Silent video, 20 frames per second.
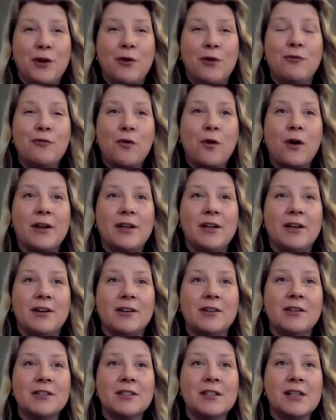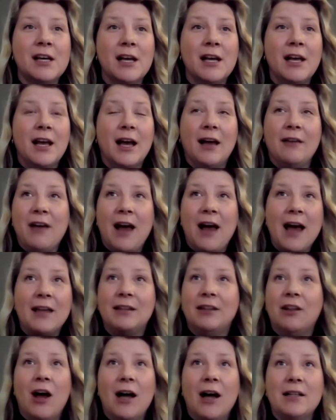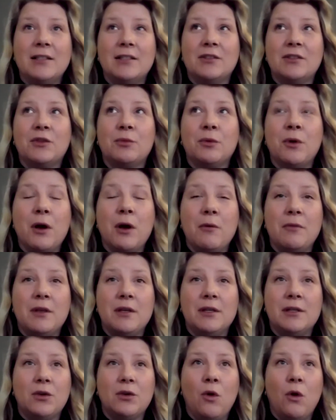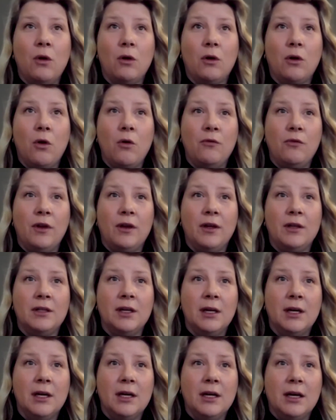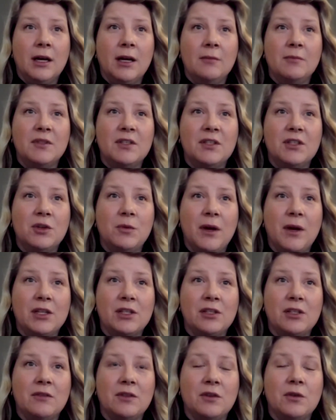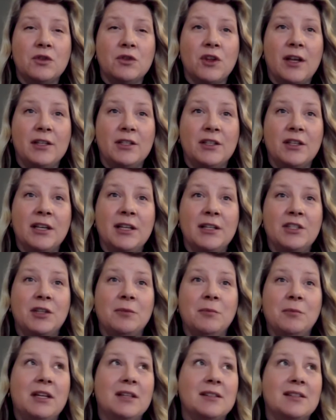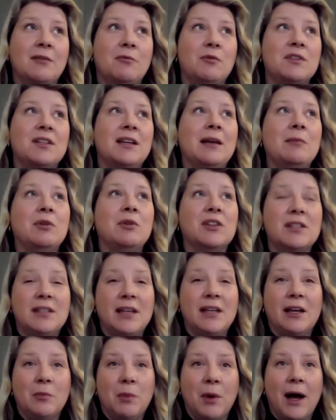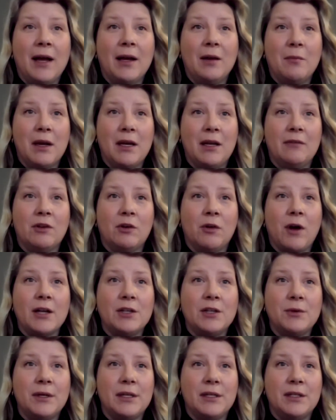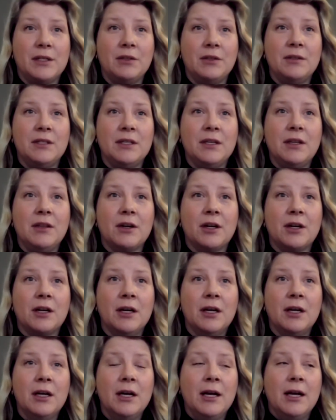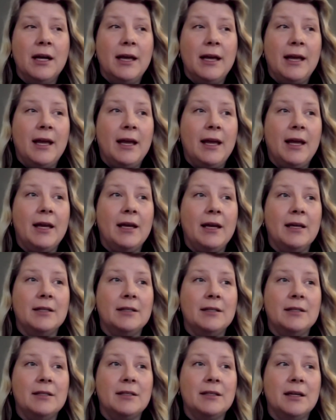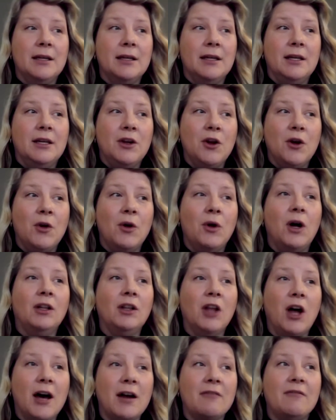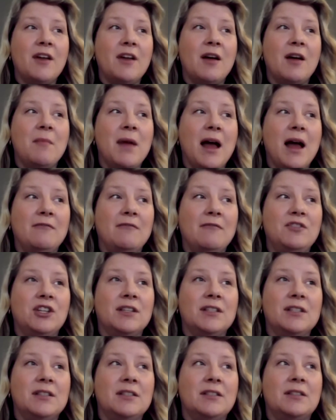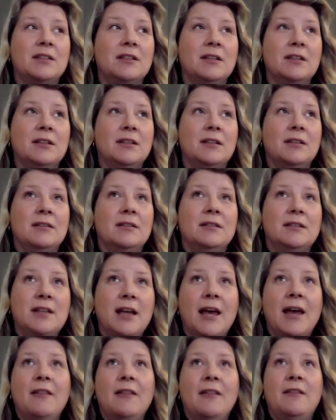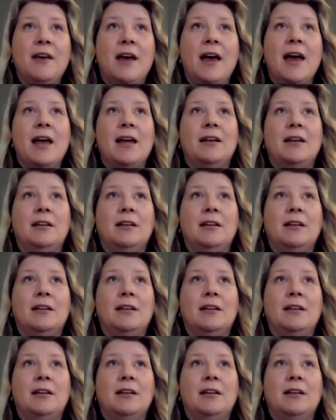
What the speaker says: 4 years. I've had lots throughout this whole COVID situation of social isolation, because I wasn't able to say goodbye to many of the graduating students either. And, a lot of them have just said that